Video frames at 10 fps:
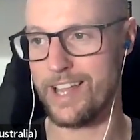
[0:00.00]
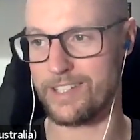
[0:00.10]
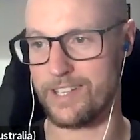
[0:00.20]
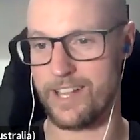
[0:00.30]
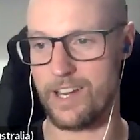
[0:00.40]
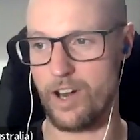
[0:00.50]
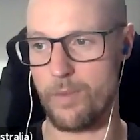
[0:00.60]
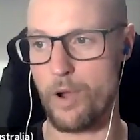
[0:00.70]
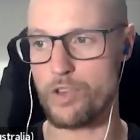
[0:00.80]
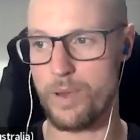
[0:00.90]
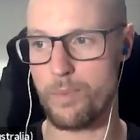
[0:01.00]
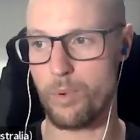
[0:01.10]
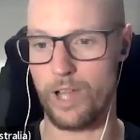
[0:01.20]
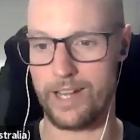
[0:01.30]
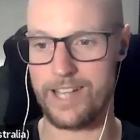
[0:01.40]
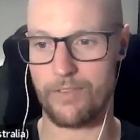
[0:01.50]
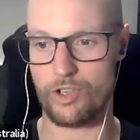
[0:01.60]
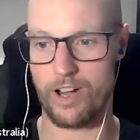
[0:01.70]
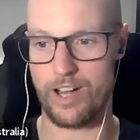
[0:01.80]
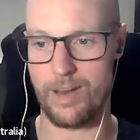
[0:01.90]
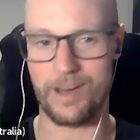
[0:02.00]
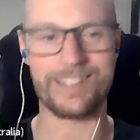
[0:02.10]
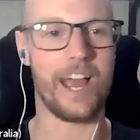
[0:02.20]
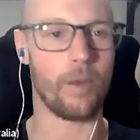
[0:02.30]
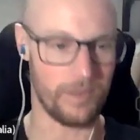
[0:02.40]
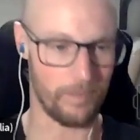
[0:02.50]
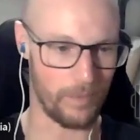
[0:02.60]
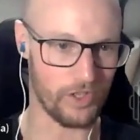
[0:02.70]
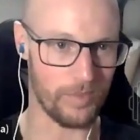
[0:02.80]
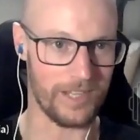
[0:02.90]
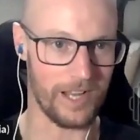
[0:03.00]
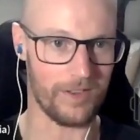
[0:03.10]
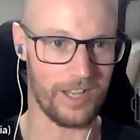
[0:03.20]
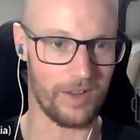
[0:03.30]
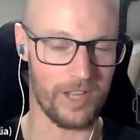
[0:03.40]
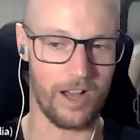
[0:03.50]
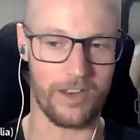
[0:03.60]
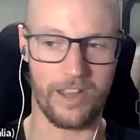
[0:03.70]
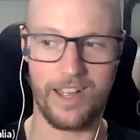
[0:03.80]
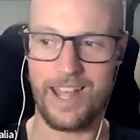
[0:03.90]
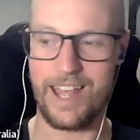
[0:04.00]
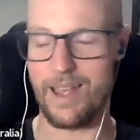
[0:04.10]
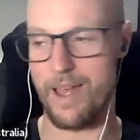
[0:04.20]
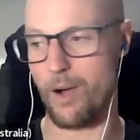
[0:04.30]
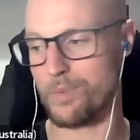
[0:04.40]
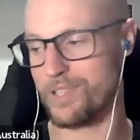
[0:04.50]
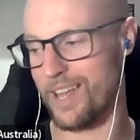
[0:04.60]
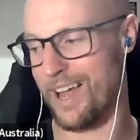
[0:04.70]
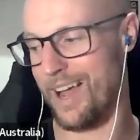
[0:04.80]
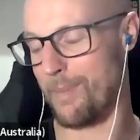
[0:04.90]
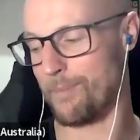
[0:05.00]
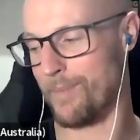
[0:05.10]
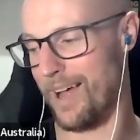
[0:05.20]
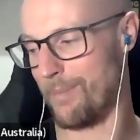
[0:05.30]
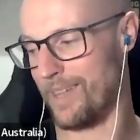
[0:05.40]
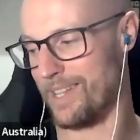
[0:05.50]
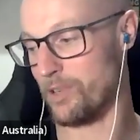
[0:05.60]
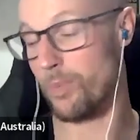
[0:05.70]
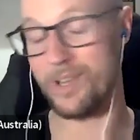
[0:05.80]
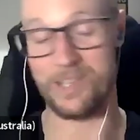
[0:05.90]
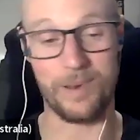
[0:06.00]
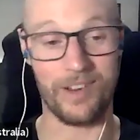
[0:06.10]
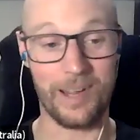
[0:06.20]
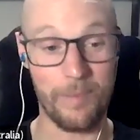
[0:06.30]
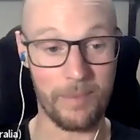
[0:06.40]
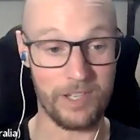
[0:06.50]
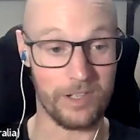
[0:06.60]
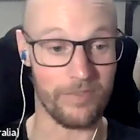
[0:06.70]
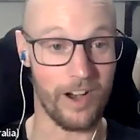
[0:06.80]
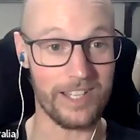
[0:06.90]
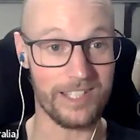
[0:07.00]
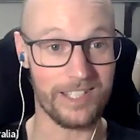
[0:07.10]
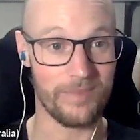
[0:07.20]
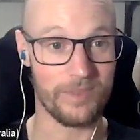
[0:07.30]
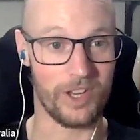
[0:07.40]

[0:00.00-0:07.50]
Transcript: Is to say, most people like to have a trainer because it helps them push themselves harder. It helps. It's almost a bit of a commitment device